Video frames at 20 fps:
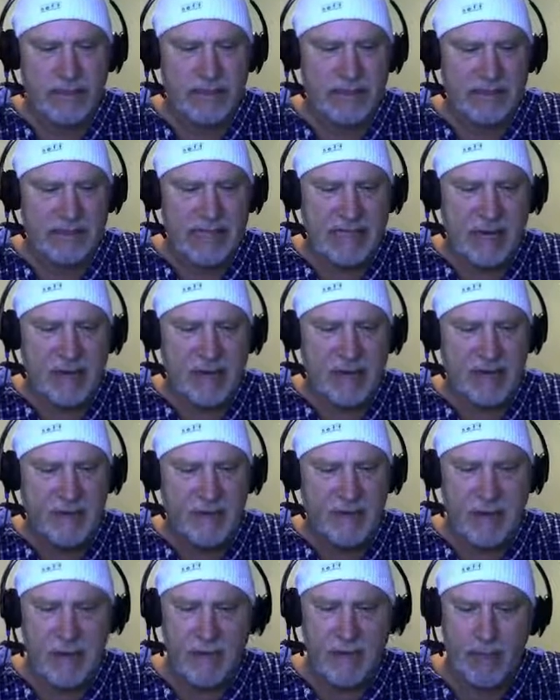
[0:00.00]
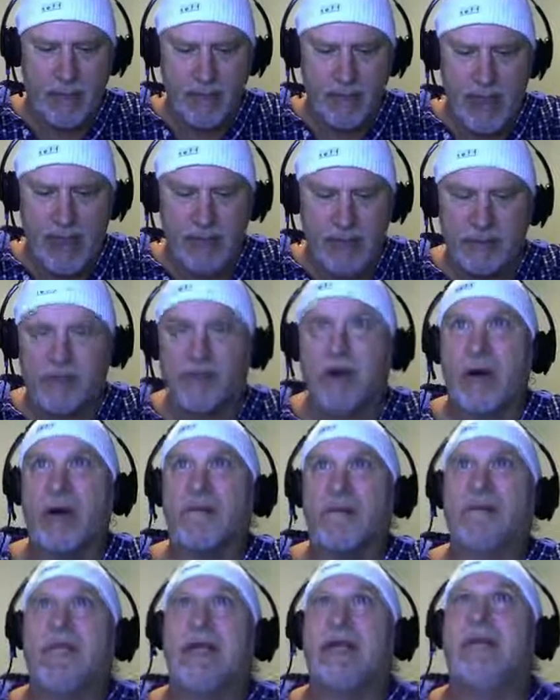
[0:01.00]
Satan. How about that? Star
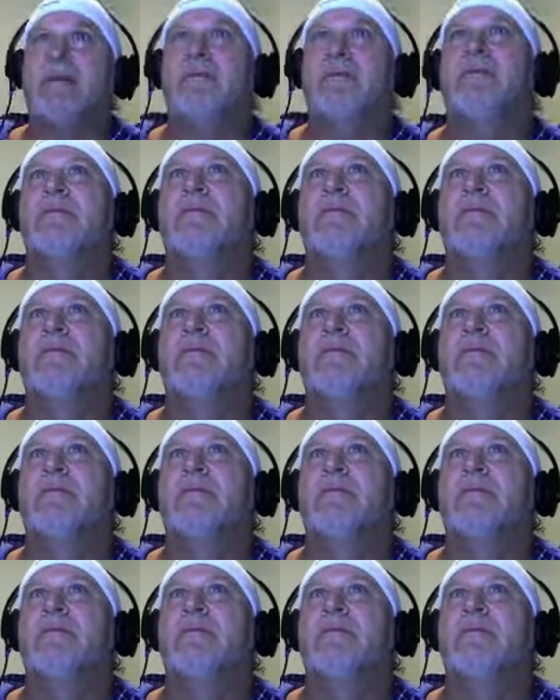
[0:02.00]
of Satan.